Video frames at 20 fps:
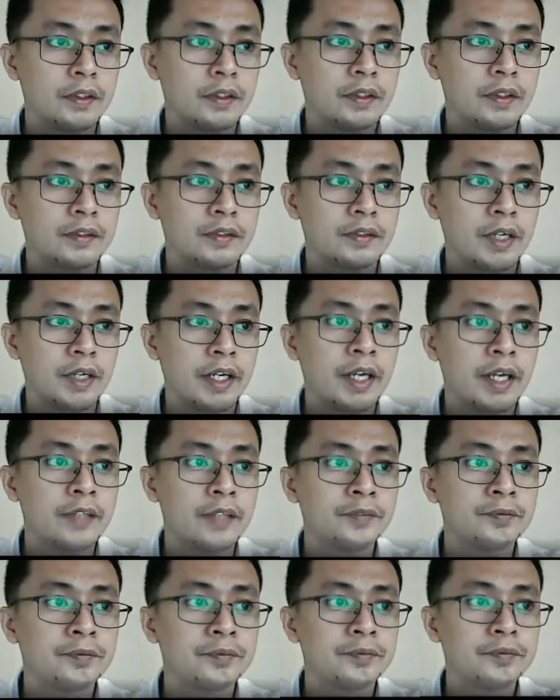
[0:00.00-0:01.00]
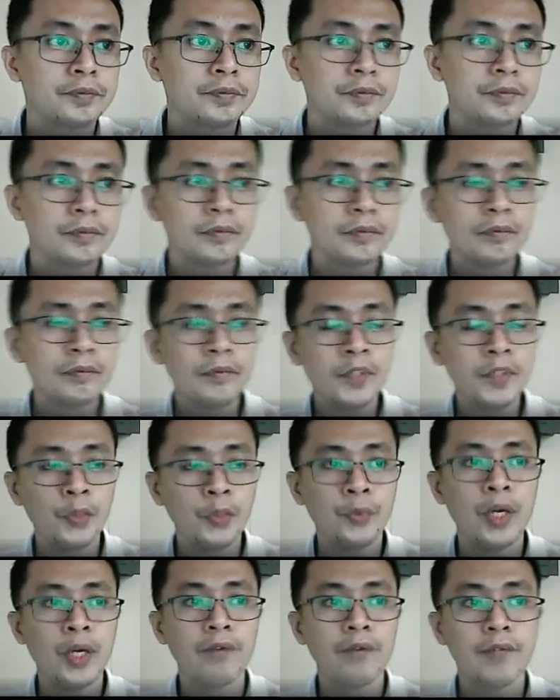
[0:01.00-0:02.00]
So again, we
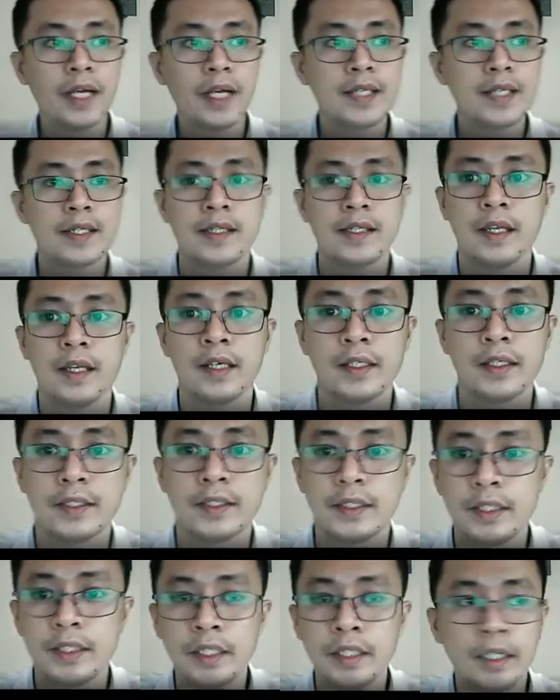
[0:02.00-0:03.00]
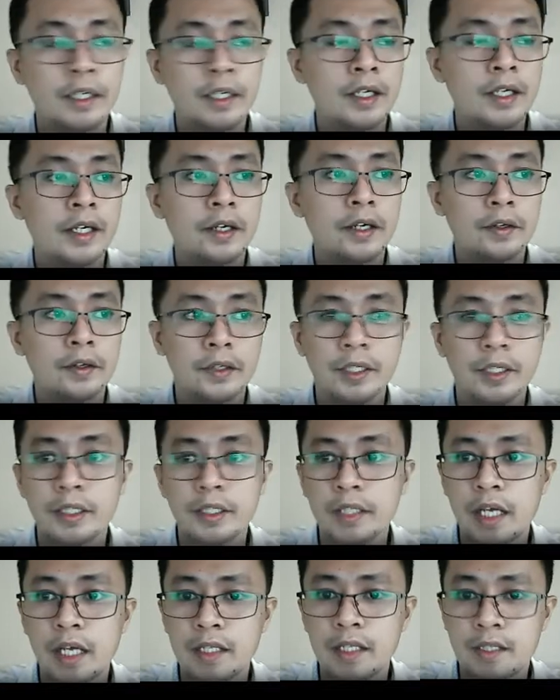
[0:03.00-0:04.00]
have class this
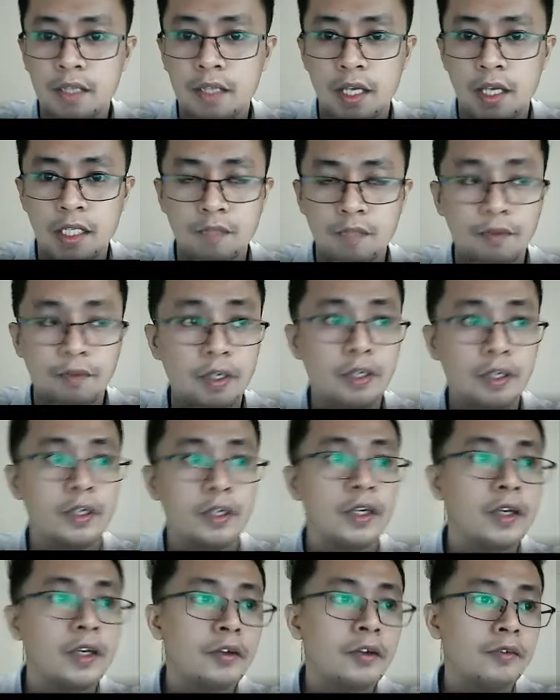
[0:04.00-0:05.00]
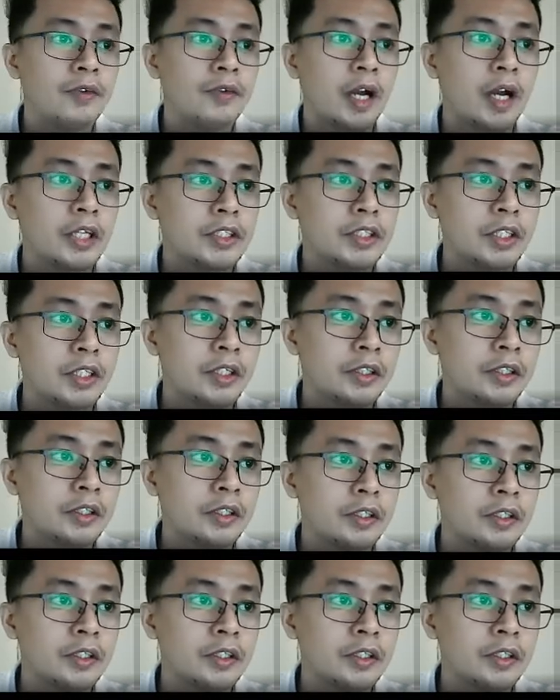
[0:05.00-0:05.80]
read.csv function.